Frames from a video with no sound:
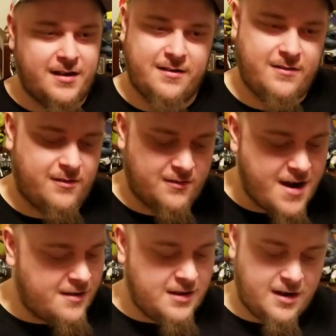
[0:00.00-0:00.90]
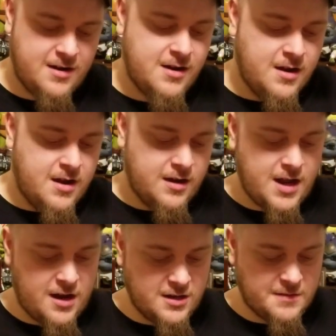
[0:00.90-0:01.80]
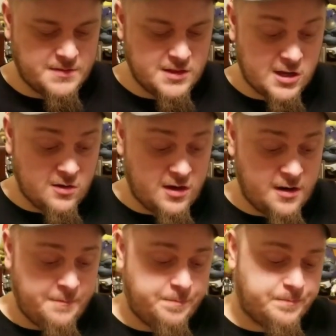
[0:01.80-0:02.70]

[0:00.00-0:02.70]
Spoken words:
or around there. Not 100% sure.